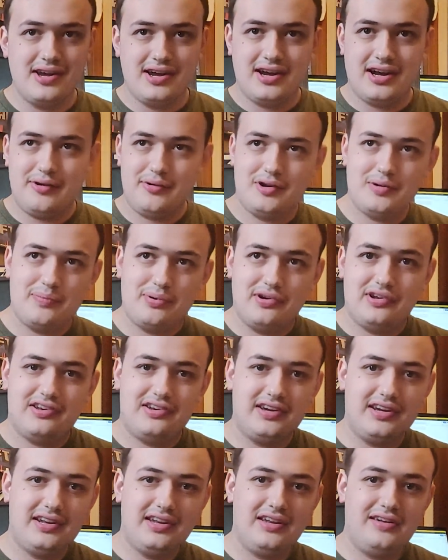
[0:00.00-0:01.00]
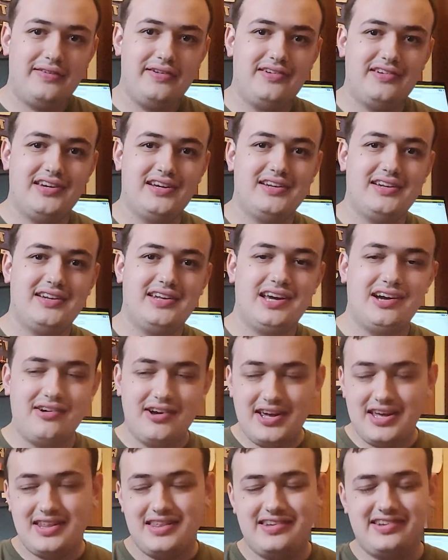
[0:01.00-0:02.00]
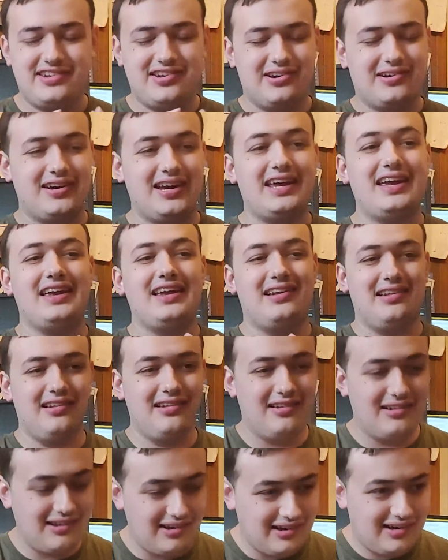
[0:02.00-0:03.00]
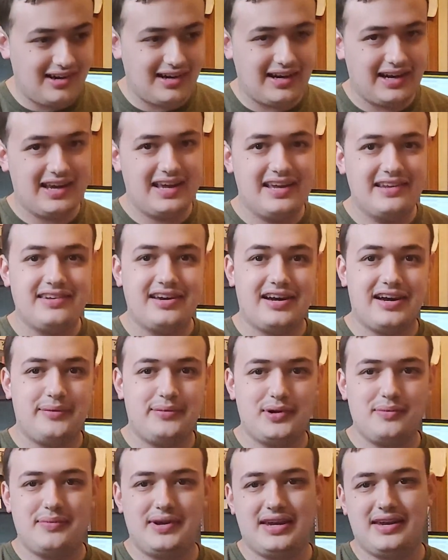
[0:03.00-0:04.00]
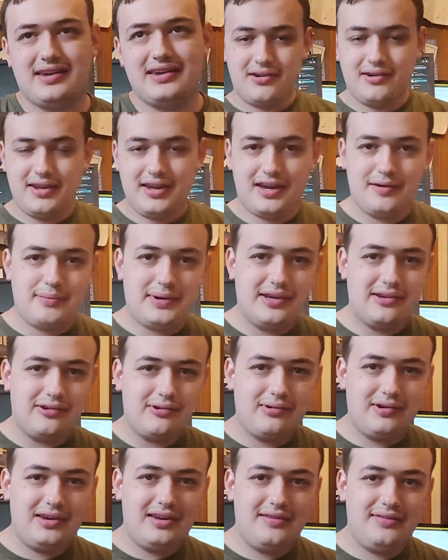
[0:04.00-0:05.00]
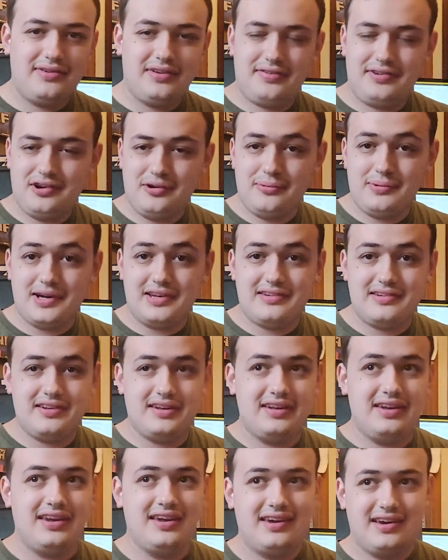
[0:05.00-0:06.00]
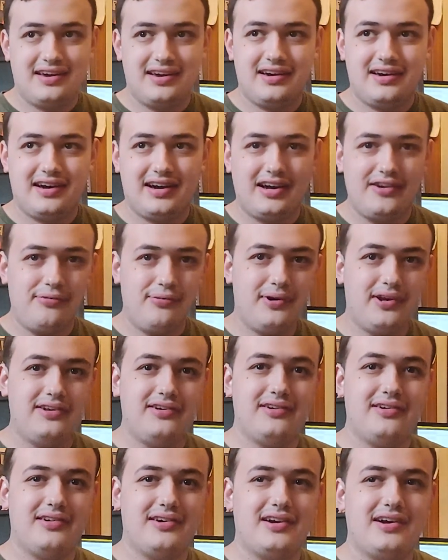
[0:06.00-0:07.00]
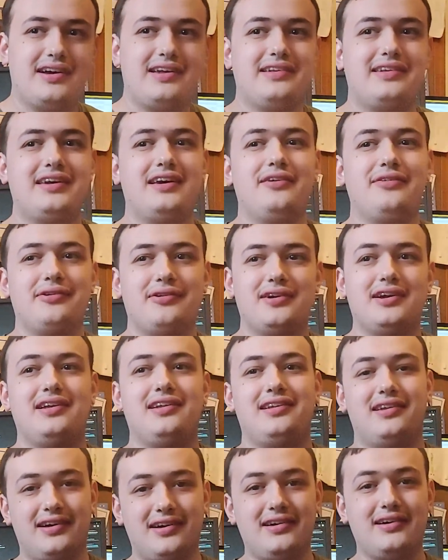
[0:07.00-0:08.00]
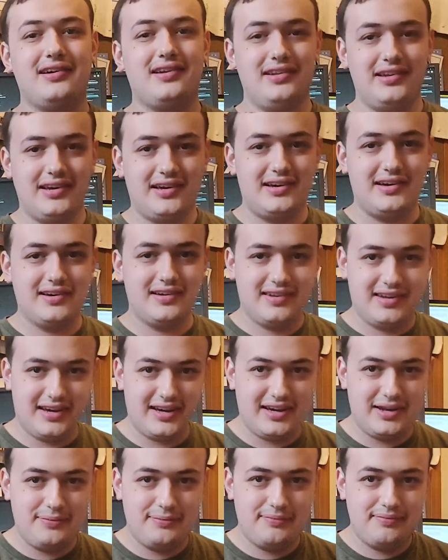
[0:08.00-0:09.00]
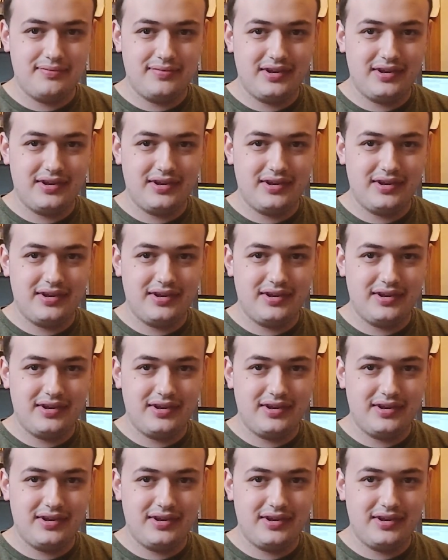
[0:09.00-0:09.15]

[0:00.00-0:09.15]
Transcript: I would appreciate it if you checked it out. This took a long time to make. Oh yeah, and Michael Reeves, if you're watching, I've watched your content for a long, long time.